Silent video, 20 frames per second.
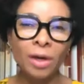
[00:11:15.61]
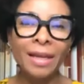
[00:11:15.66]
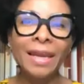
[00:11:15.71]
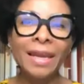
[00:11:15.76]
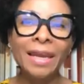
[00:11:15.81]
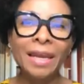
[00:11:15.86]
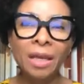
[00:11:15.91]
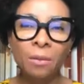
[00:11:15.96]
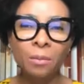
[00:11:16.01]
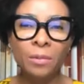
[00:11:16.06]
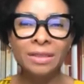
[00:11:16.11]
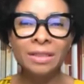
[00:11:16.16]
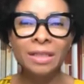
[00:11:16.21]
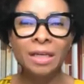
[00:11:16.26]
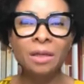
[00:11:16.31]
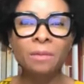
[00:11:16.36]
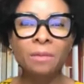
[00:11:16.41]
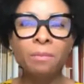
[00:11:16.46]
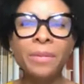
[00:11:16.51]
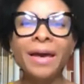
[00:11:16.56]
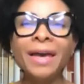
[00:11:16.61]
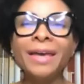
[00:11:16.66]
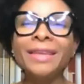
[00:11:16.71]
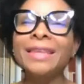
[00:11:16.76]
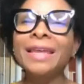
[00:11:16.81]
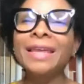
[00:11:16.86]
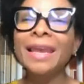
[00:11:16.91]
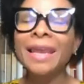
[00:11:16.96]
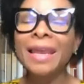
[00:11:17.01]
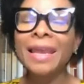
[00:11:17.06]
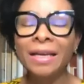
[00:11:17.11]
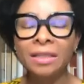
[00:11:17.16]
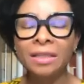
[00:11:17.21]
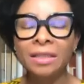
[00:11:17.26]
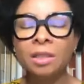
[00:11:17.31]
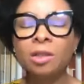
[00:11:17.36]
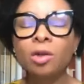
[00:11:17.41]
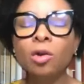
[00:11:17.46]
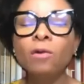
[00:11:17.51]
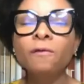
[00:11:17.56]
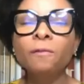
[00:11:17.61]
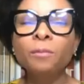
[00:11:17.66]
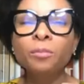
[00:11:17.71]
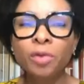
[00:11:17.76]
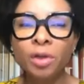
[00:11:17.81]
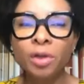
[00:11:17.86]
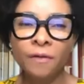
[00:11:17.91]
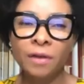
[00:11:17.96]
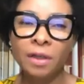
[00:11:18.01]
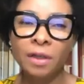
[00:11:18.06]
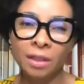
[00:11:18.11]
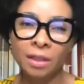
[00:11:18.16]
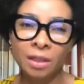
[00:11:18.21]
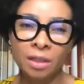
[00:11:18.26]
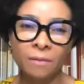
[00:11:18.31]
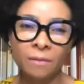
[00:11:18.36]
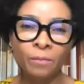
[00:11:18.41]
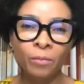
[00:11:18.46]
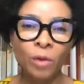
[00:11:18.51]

limited by the lens of privilege.